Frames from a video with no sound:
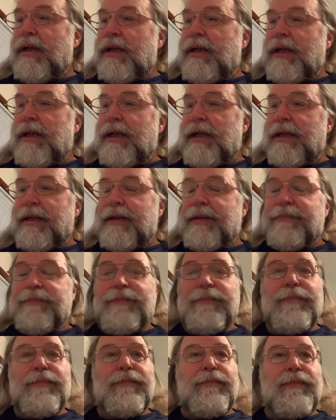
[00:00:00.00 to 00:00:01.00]

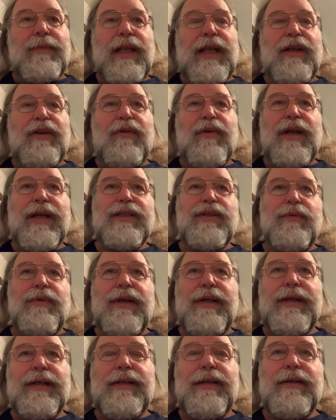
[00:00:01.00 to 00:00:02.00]
I
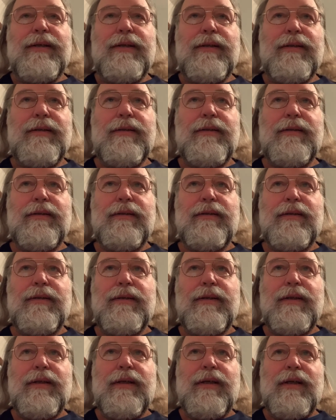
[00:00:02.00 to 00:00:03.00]
graduated
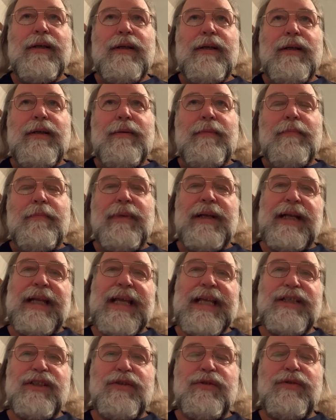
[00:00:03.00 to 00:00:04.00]
my
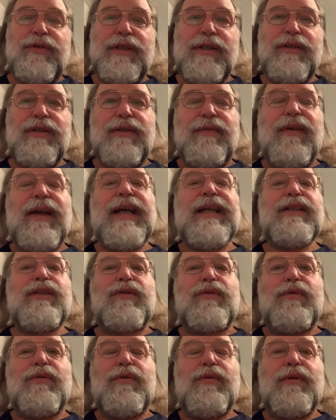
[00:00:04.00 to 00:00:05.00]
last 2 years of high
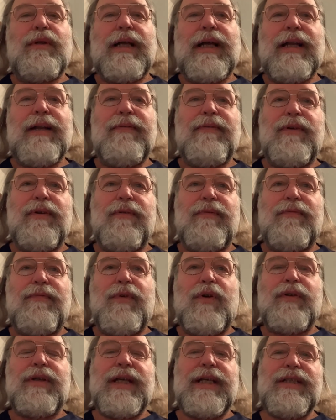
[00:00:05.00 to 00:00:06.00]
school out of a
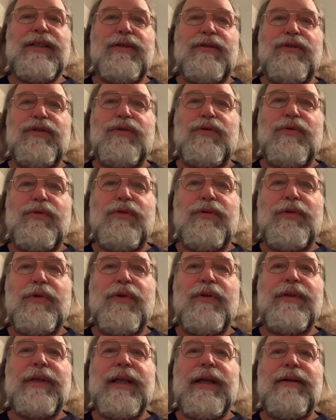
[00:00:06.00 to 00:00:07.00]
vocational school,
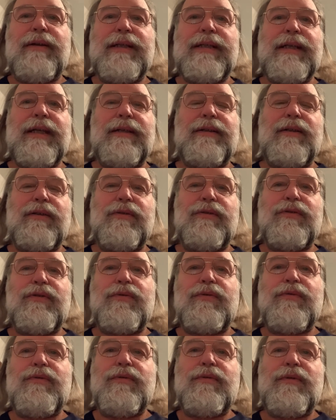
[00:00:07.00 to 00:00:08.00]
North County Technical
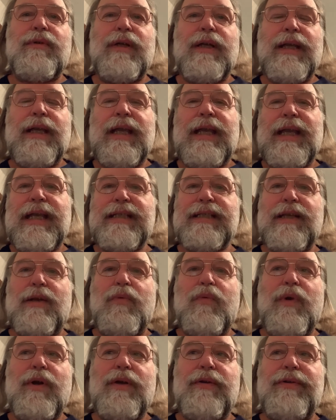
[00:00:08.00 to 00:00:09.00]
School, as a
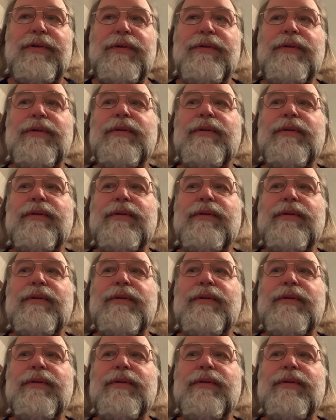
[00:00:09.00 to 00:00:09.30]
welder.